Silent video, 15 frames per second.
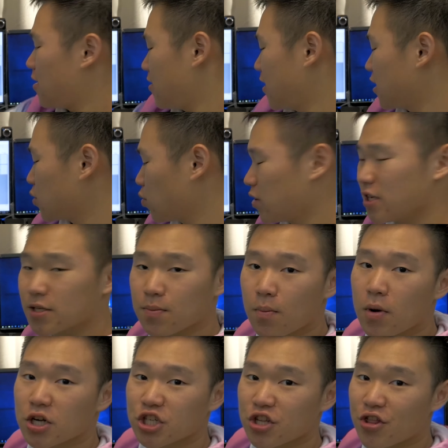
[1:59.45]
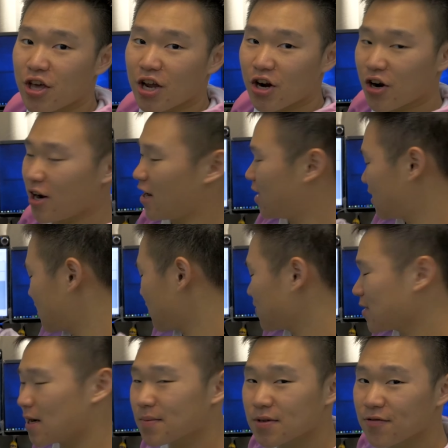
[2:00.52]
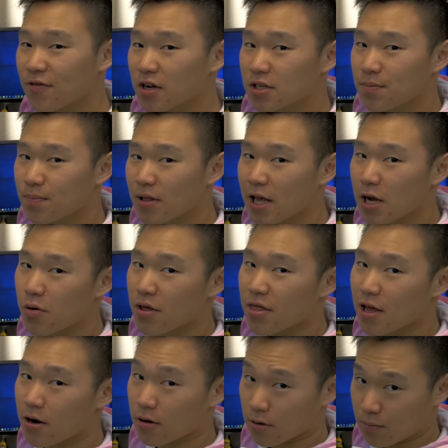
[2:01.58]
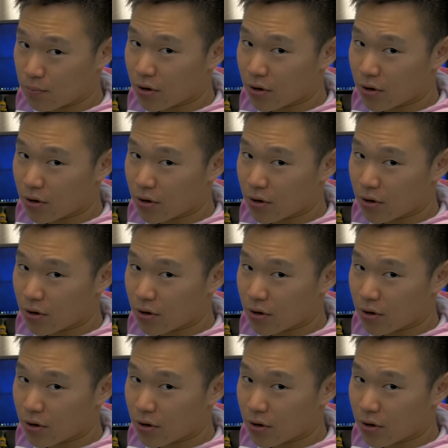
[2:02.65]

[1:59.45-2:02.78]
This one is much thicker, and it's sometimes fun to play with and